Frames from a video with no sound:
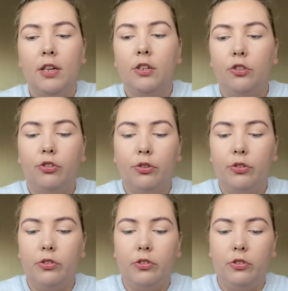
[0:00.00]

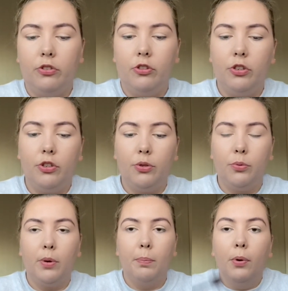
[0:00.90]
just
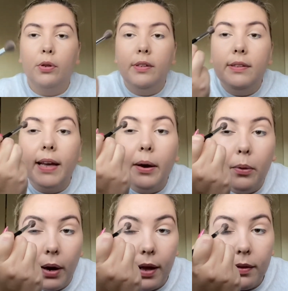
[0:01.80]
to put
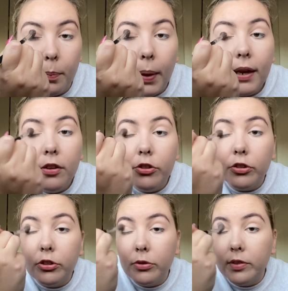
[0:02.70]
down as a base,
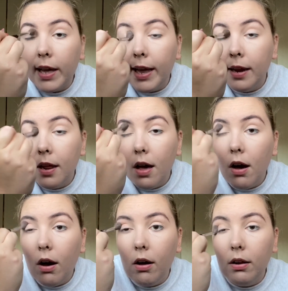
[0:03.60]
just to set
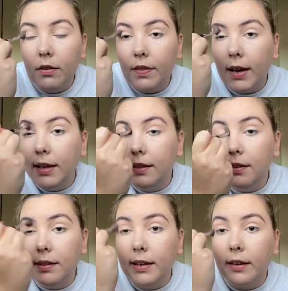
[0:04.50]
all of that
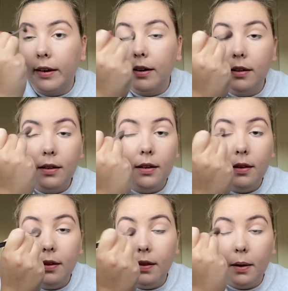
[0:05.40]
concealer
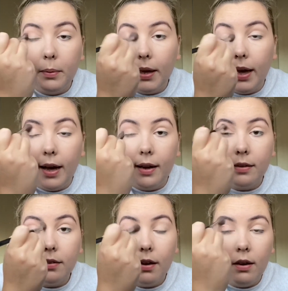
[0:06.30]
that we
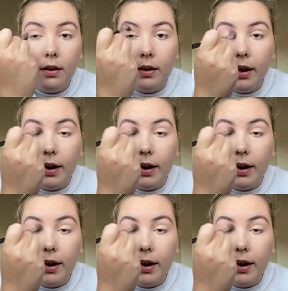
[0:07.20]
had on our